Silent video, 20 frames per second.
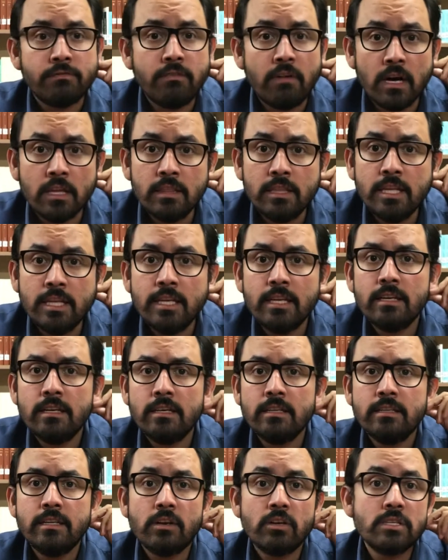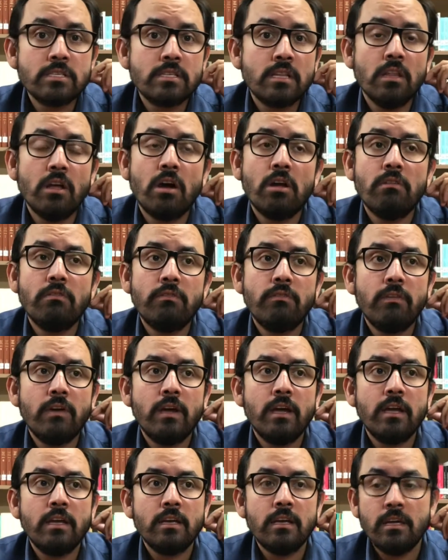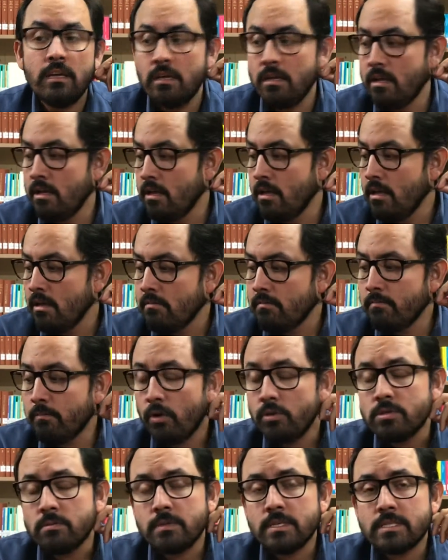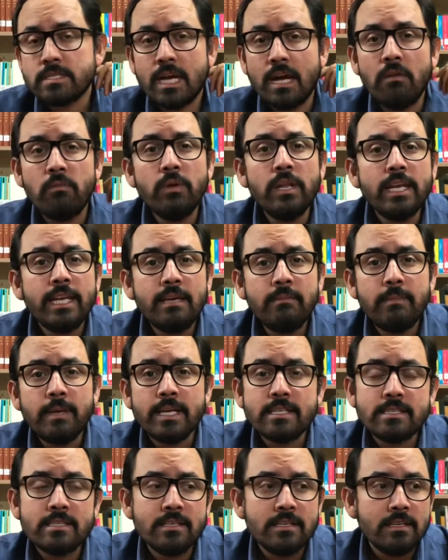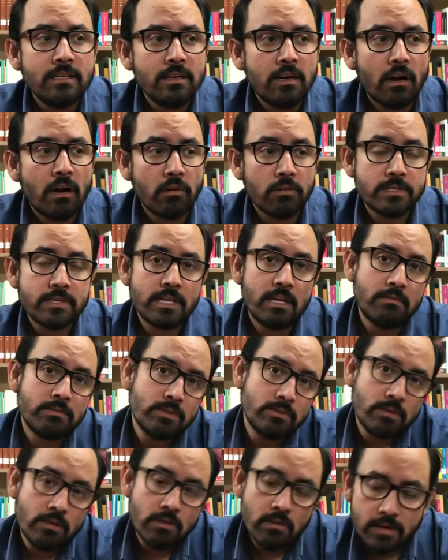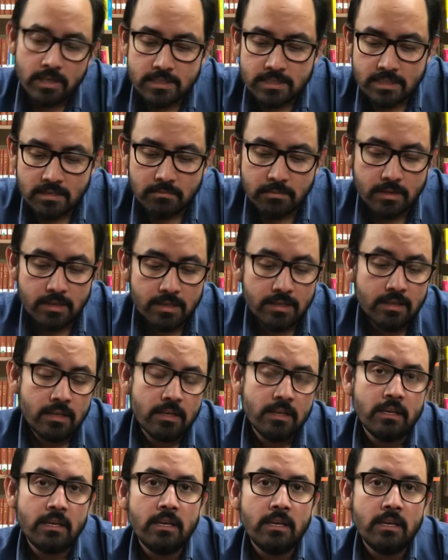funding, there's a lot of. Most of the time, we limit ourselves to Conacyt, but